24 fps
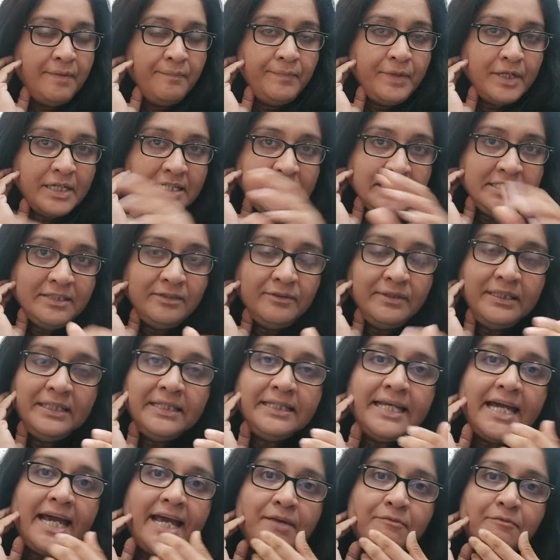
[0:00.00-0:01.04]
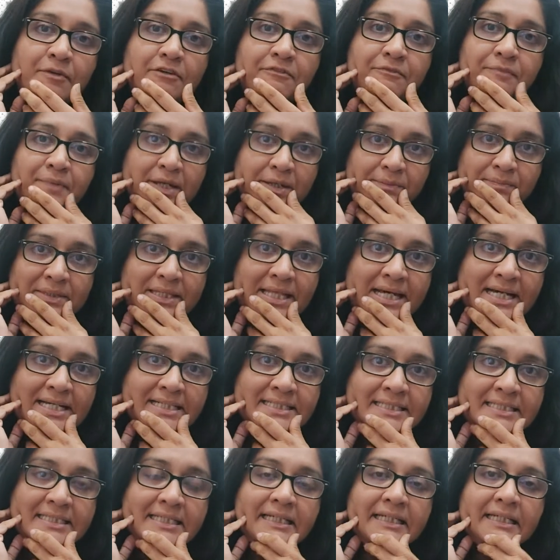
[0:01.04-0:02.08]
Because during the time of
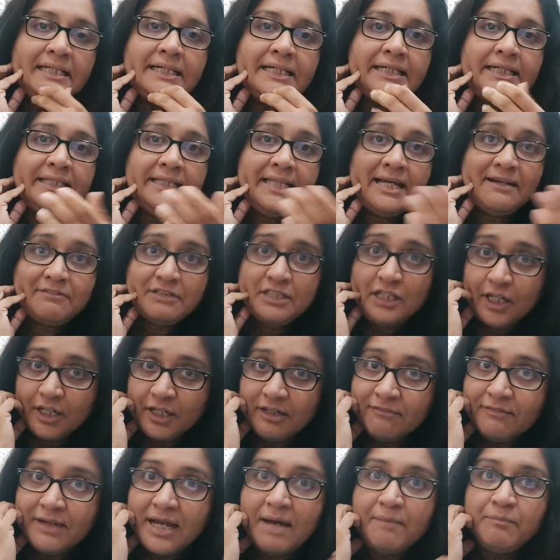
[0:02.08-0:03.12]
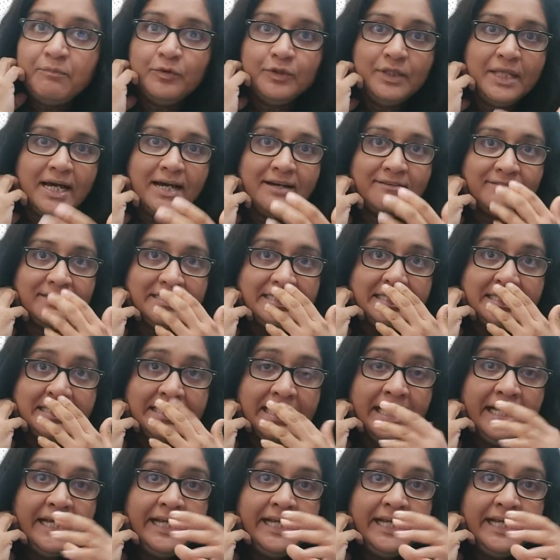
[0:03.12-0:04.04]
Premadasa, there were a lot of gammudavas